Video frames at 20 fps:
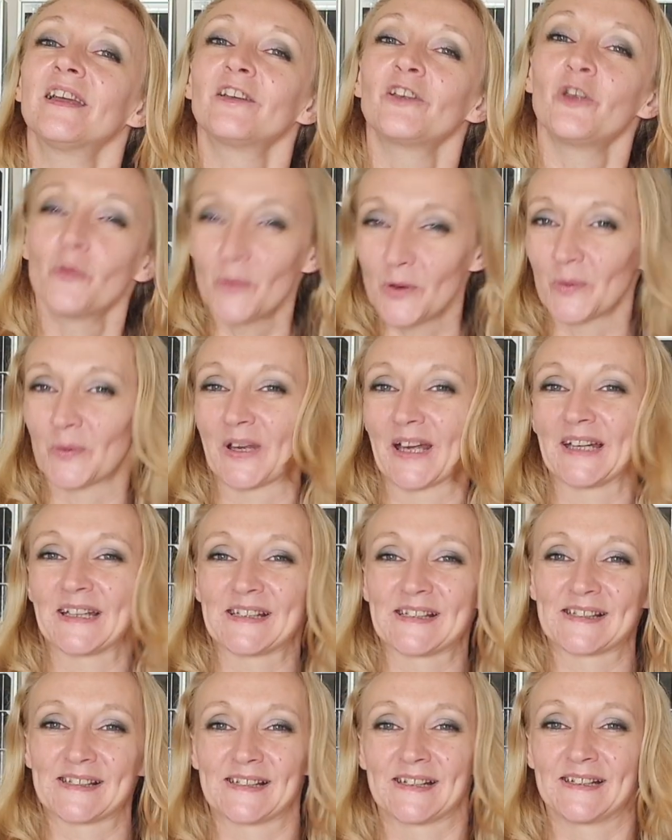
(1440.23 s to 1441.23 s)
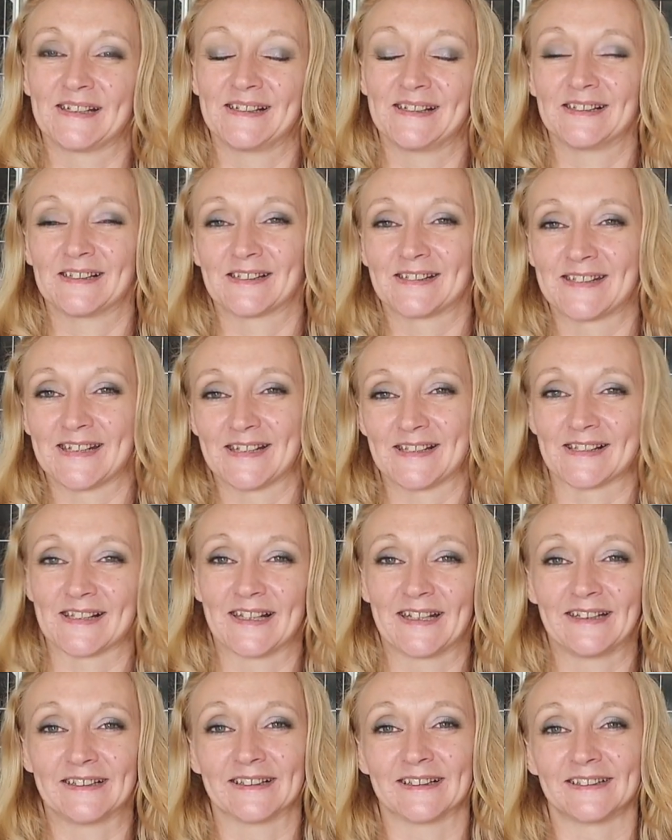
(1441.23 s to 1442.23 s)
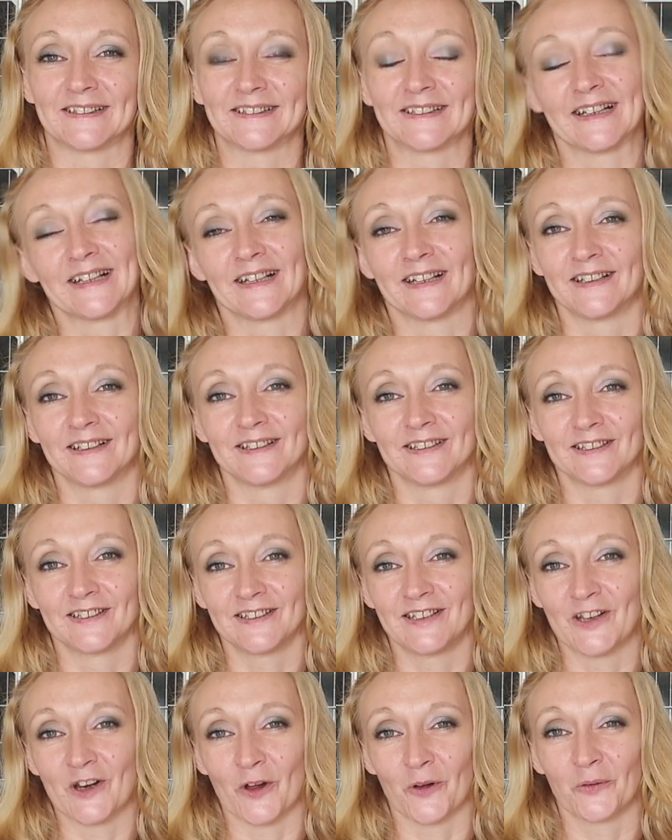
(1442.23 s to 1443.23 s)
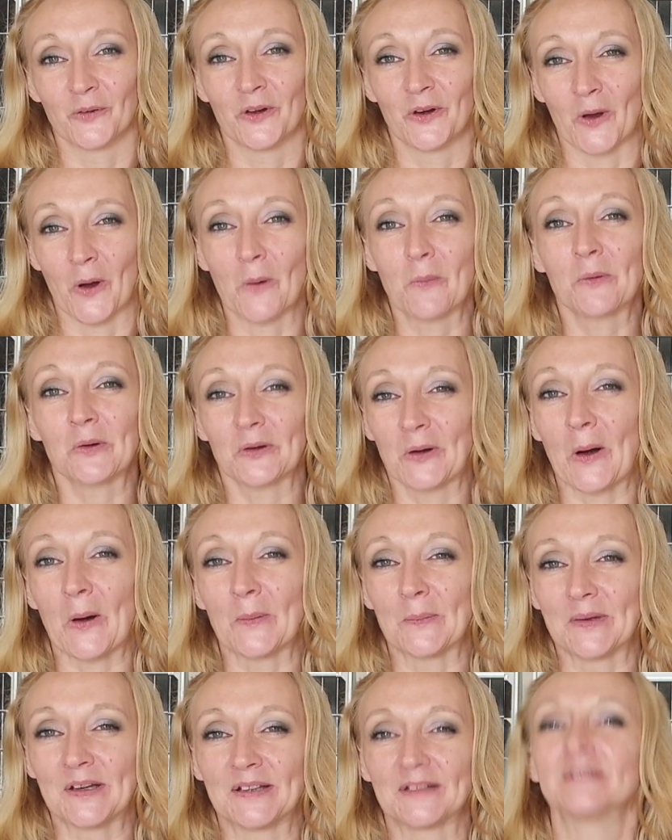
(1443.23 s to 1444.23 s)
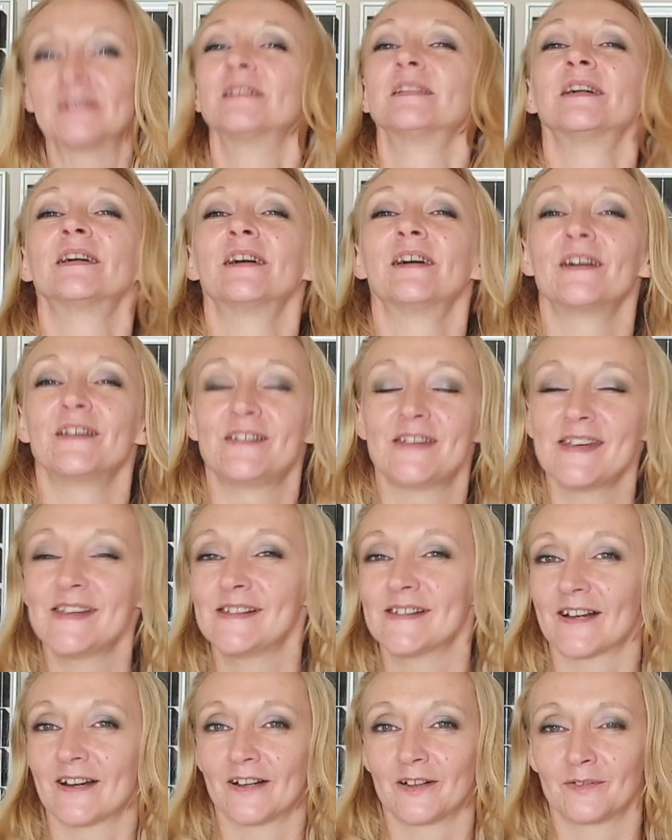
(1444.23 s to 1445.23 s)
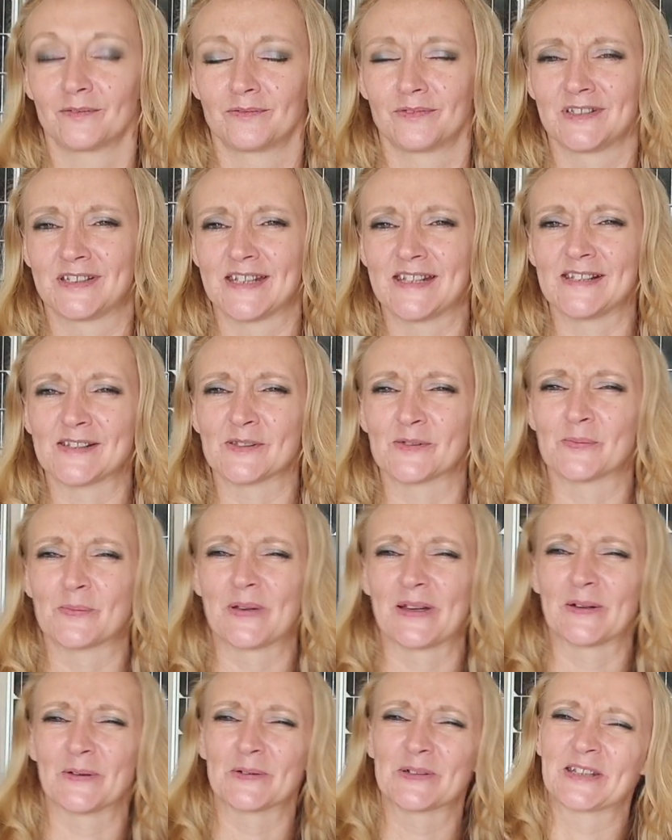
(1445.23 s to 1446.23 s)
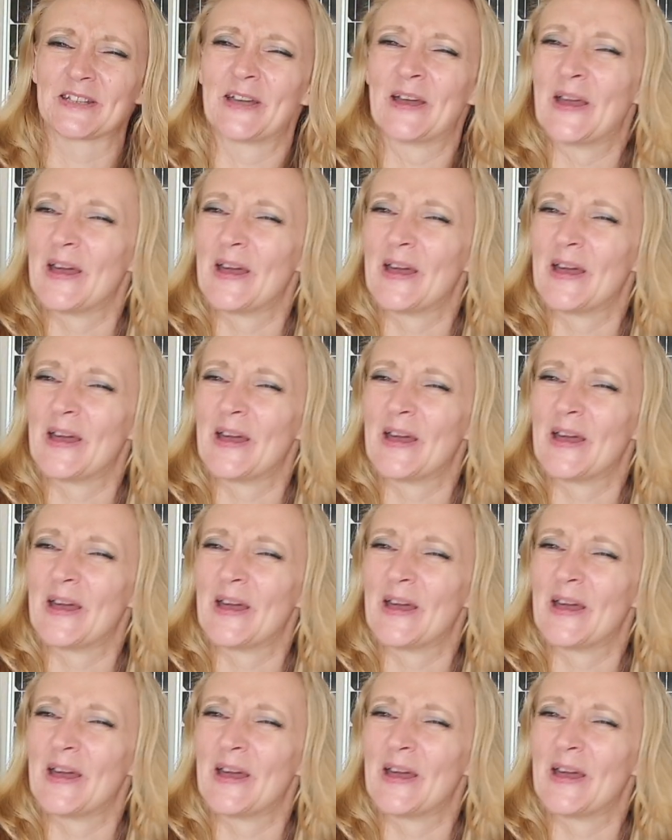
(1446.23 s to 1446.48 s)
You will get to see the diesel heater in, you know, an up and coming diesel build,